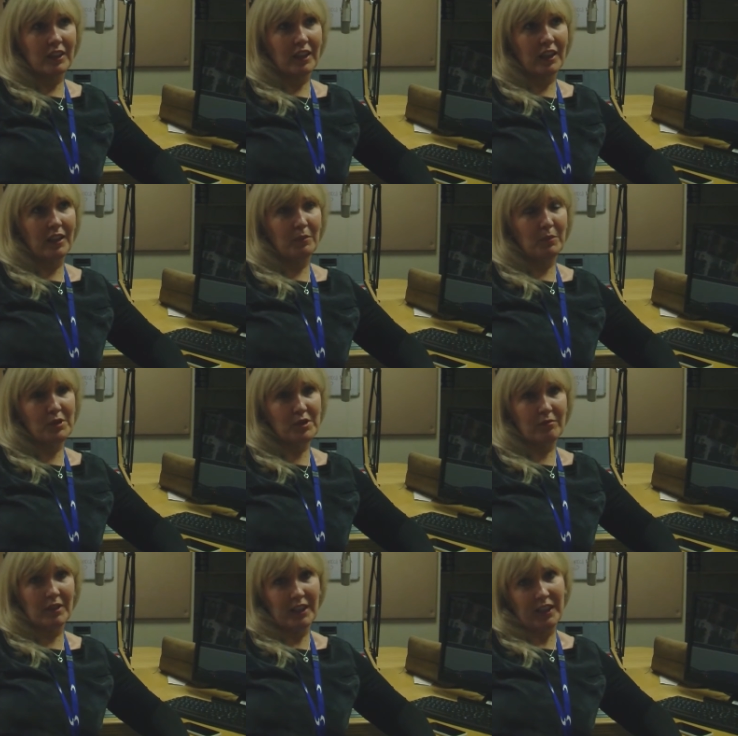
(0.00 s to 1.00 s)
It was
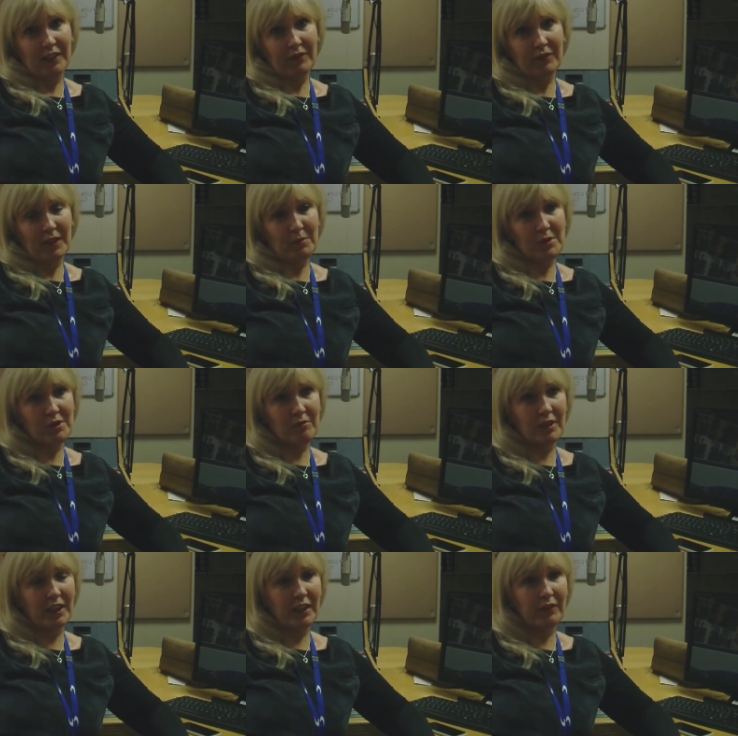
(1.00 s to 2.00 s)
a relief. It was a
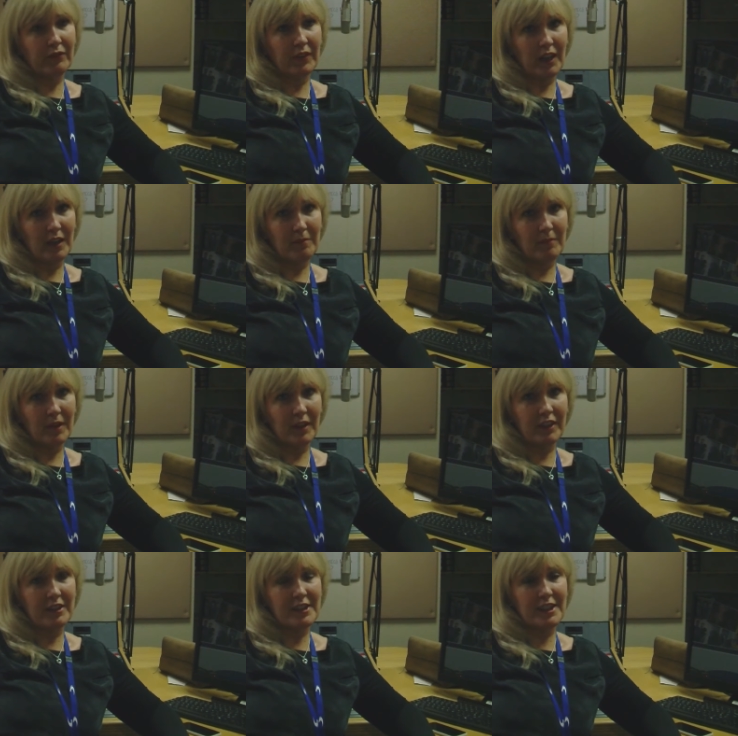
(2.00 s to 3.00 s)
relief for him. I
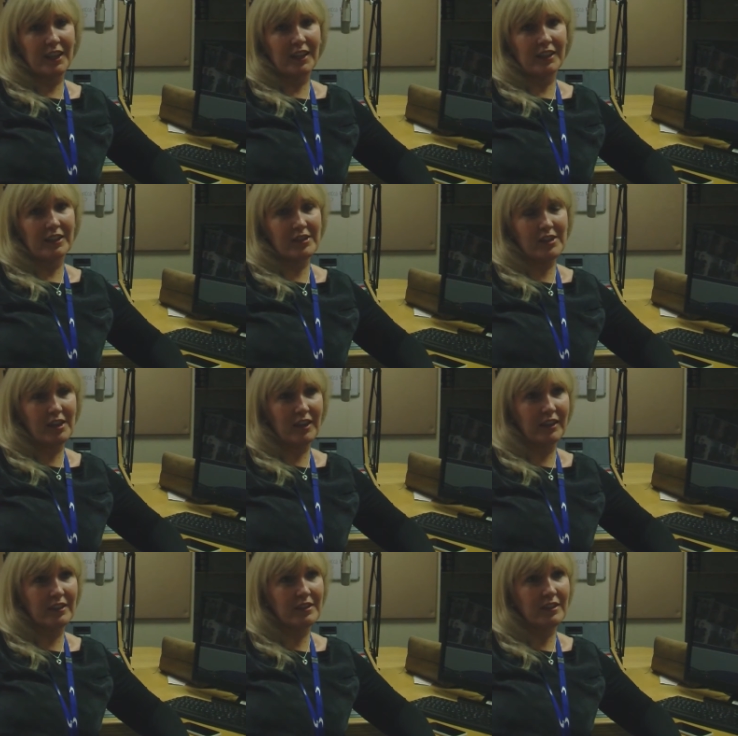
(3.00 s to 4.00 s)
could see it in his
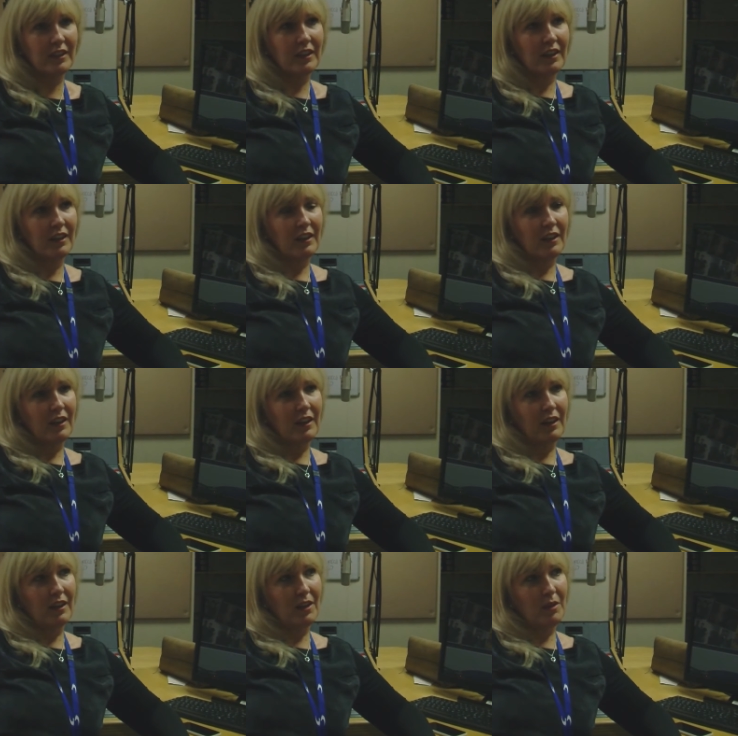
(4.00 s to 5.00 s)
eyes.
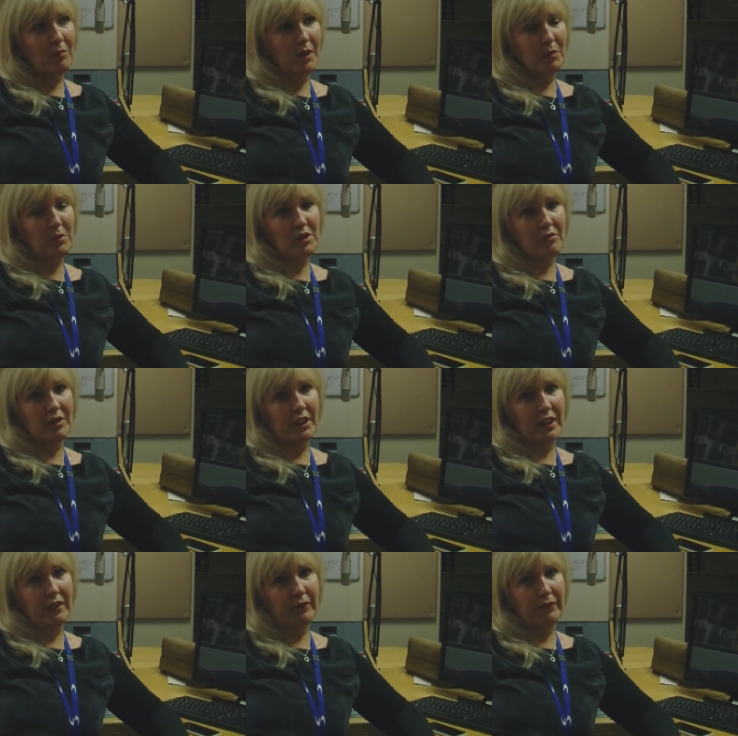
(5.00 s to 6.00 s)
Um, it was a
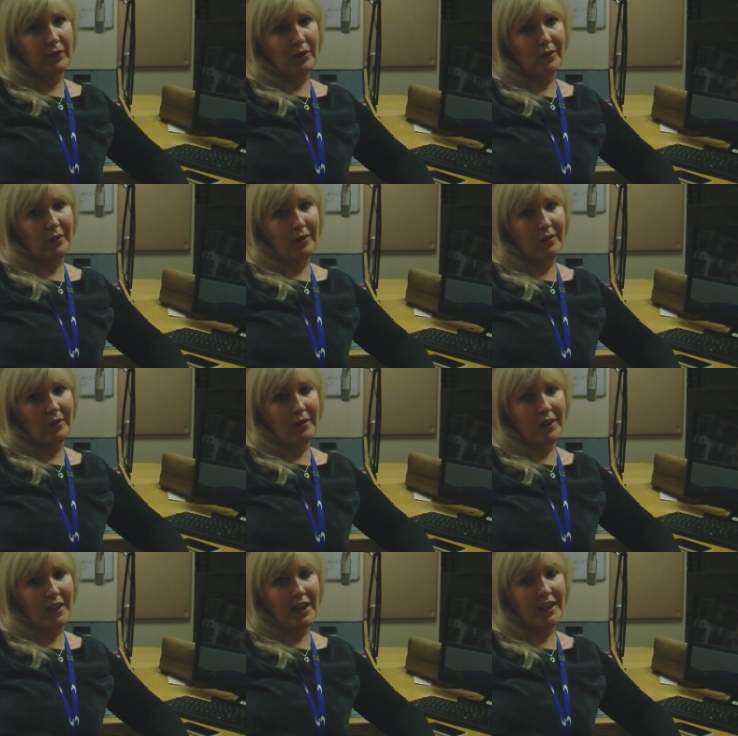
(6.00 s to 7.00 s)
relief for
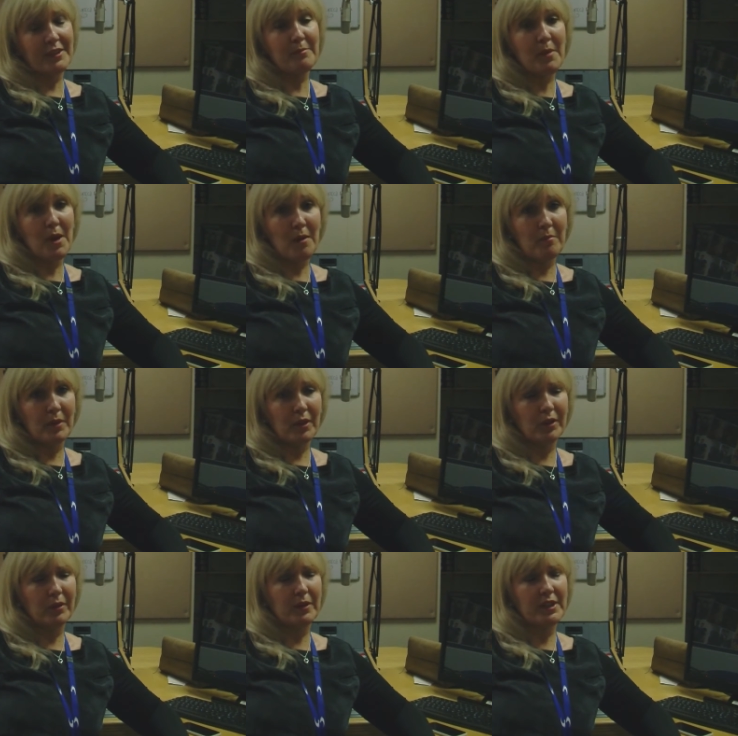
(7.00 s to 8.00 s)
his mum,
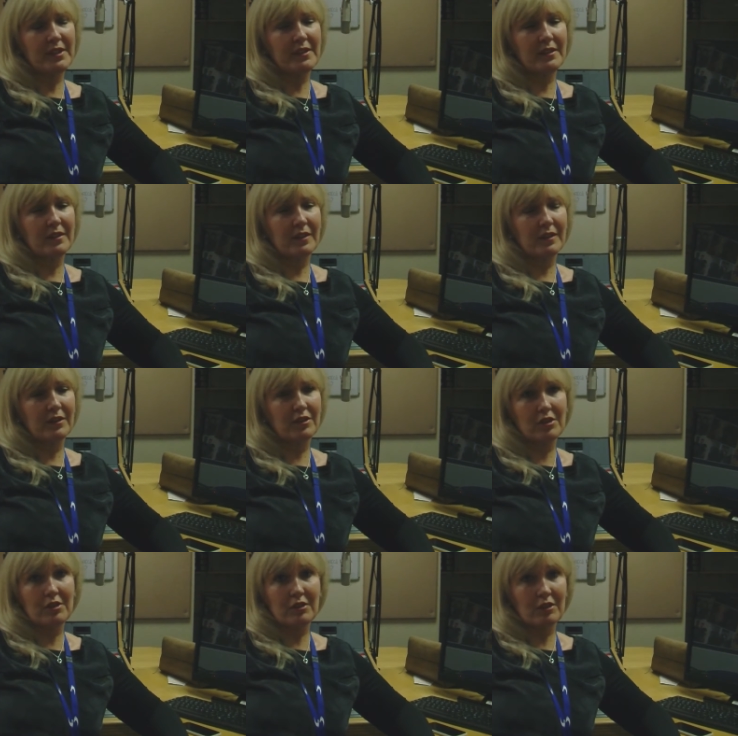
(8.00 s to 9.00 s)
who is
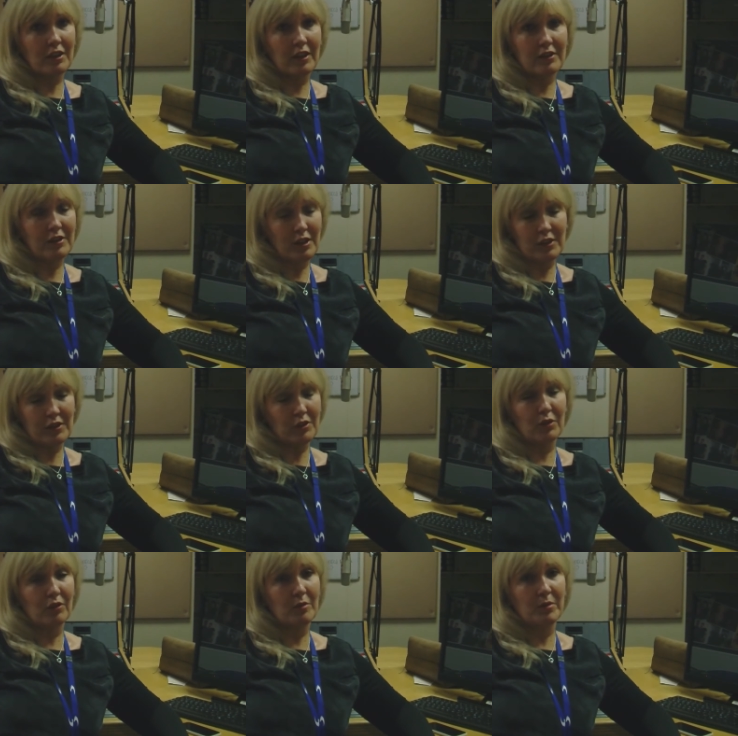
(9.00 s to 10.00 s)
just as, as
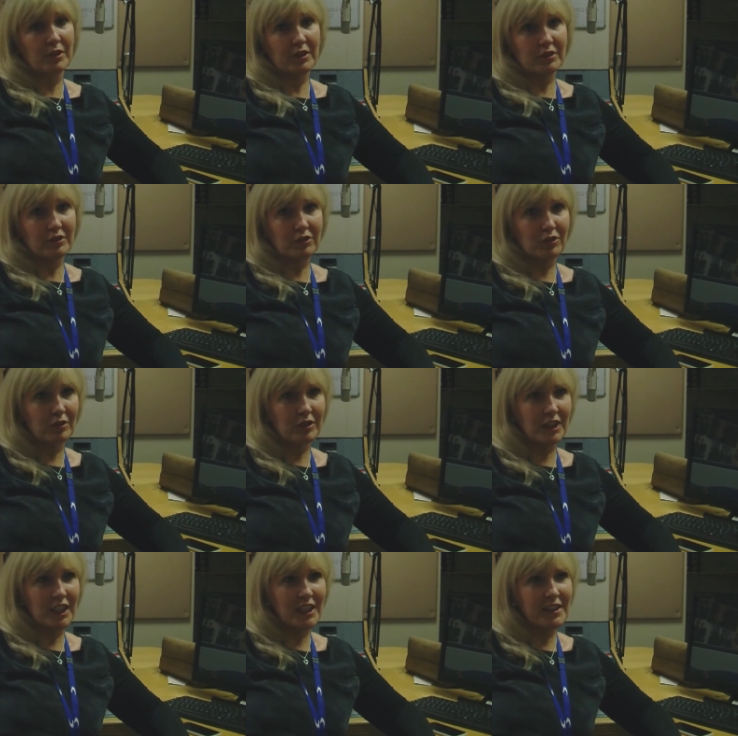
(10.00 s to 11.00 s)
adorable as
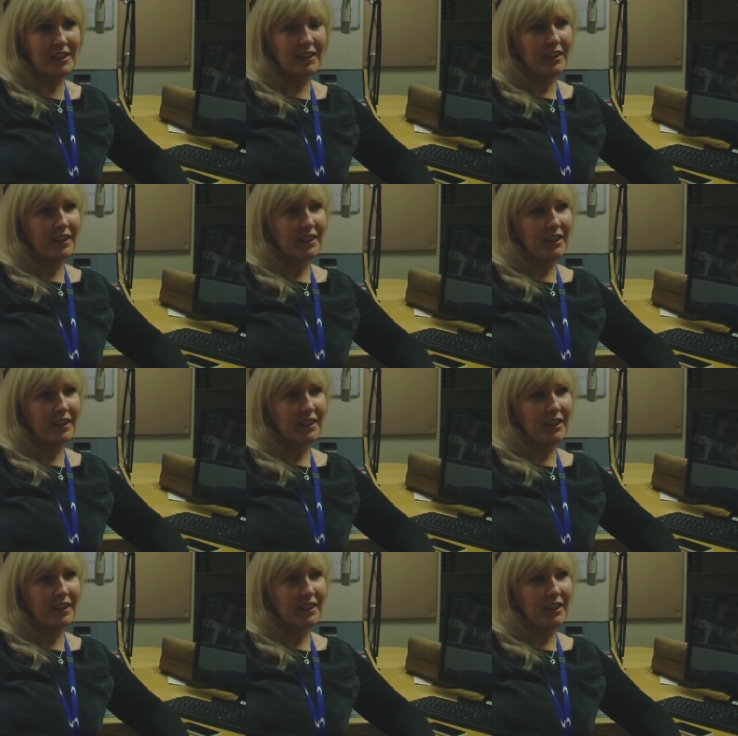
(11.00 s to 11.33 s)
Jordan is.